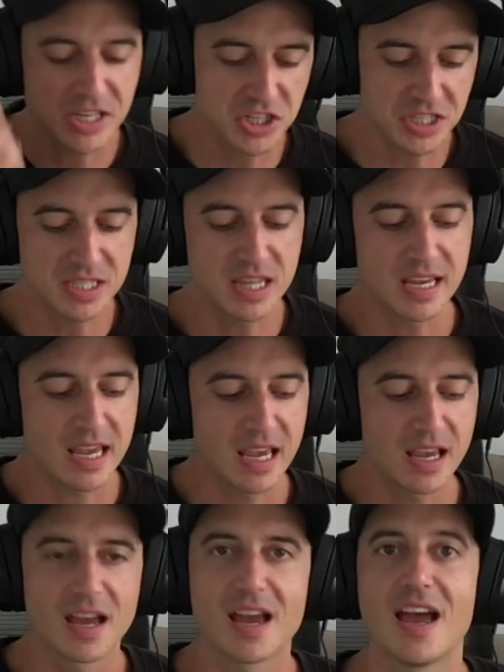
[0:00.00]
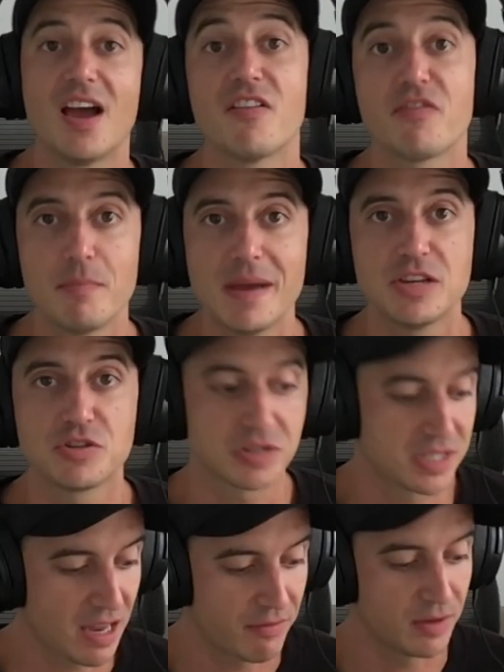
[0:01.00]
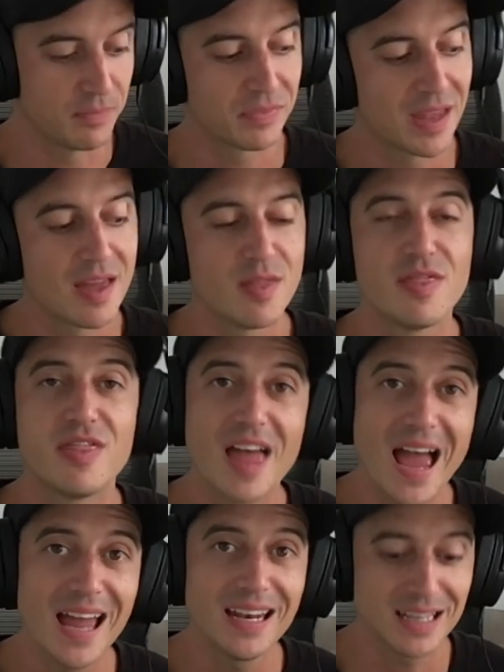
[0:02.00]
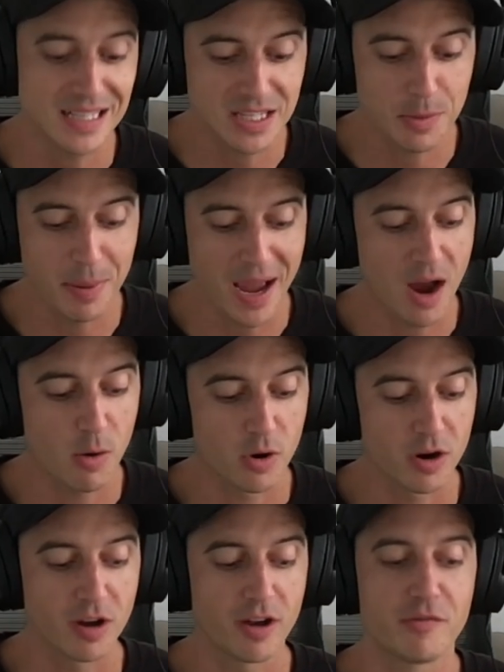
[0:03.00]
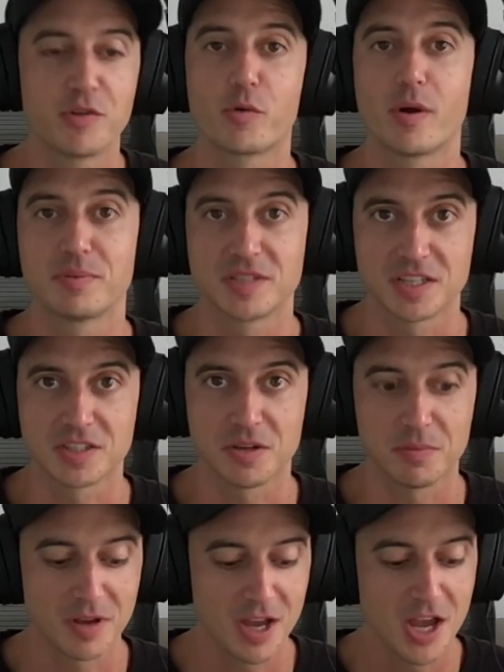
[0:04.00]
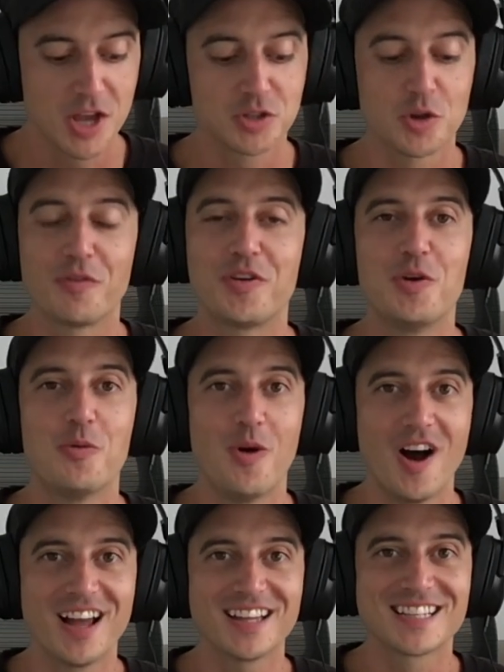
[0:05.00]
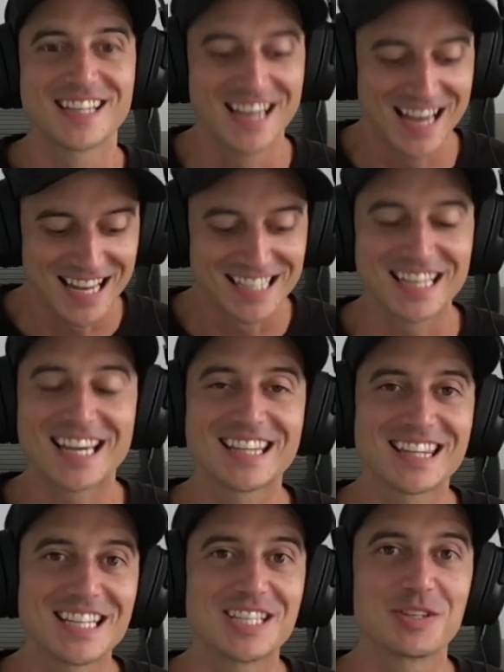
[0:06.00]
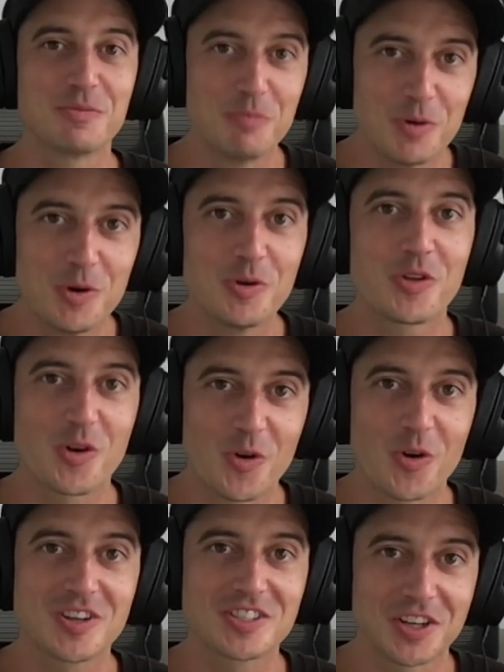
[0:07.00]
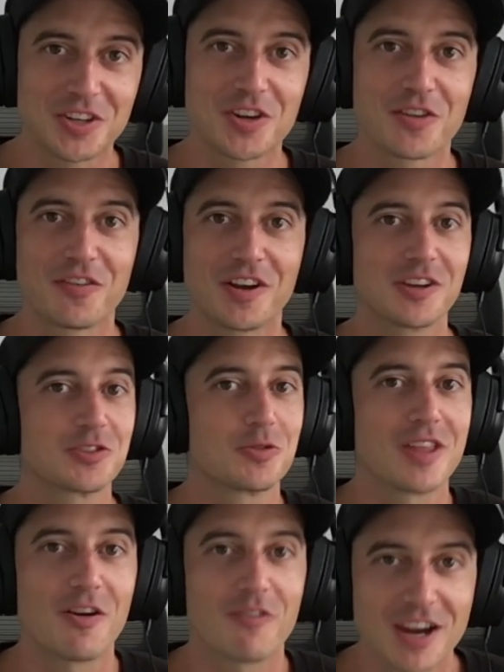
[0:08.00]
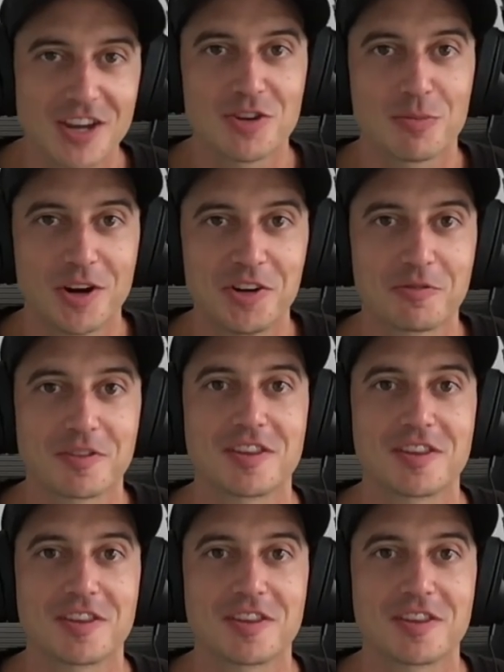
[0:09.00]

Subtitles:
just thinking F major 7. That is the power of the grip system. So if you want to get these smooth chords under your fingers without wrecking your brain over the